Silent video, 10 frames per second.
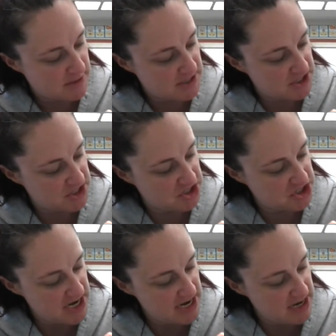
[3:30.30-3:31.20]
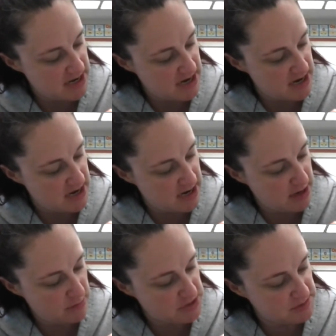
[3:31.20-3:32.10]
Just shade it
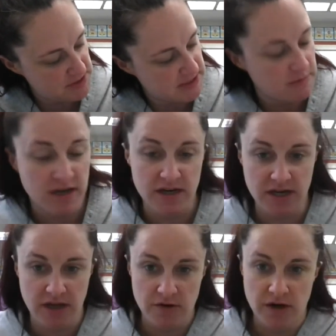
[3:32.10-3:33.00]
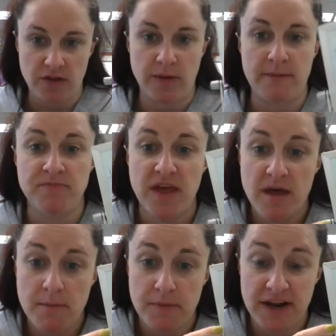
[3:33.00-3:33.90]
in, which means I'm not going to color it all the way.
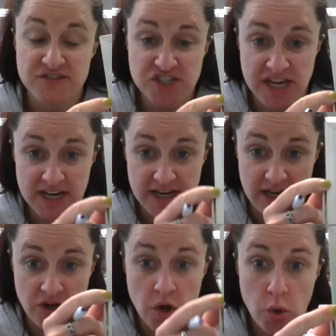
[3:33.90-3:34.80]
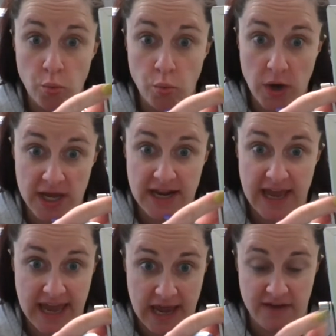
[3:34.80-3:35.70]
But I've shaded in
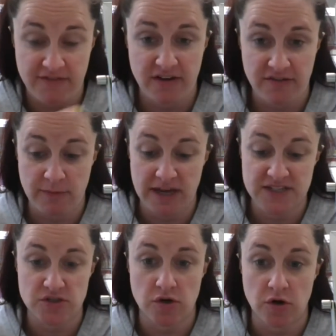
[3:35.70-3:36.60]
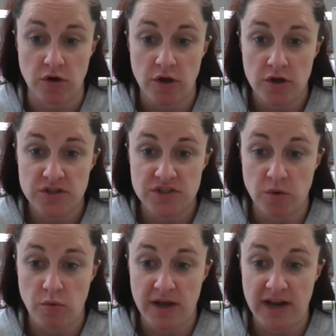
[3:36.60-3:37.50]
1/2 of my circle. So
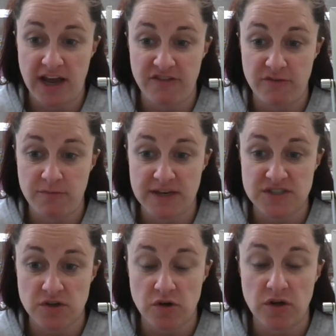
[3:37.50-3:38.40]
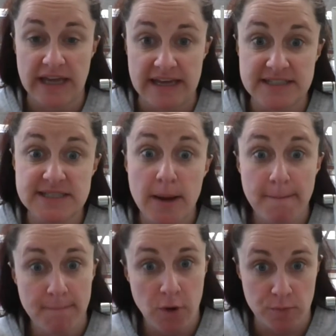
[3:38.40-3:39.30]
1/2 of my circle is
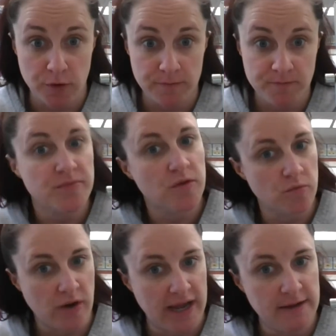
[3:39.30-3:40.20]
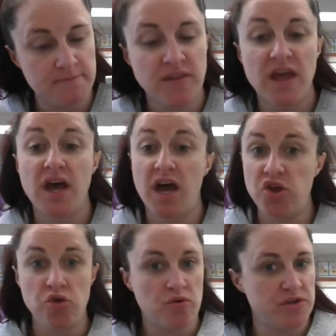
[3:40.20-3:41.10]
purple, right?
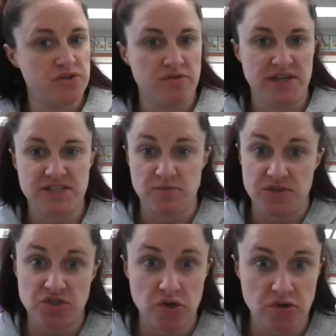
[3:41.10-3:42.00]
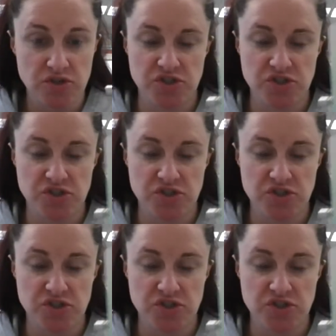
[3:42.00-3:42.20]
You can do this with circles.